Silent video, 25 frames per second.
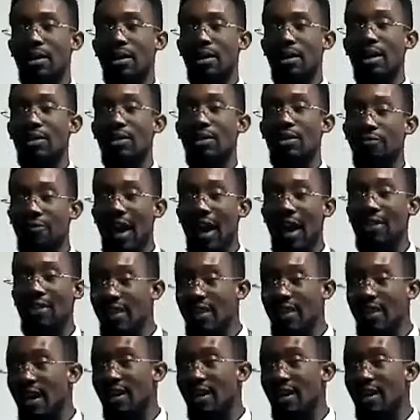In five
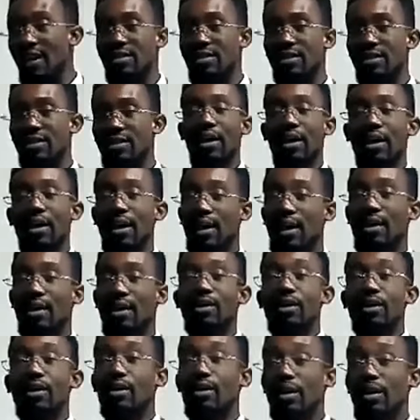years,
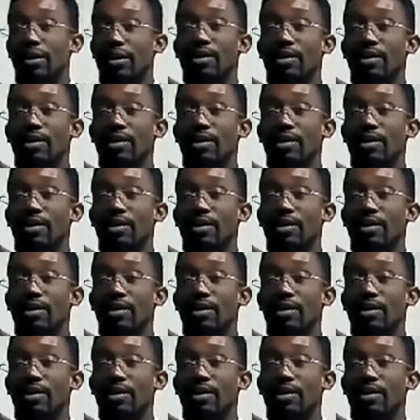hey,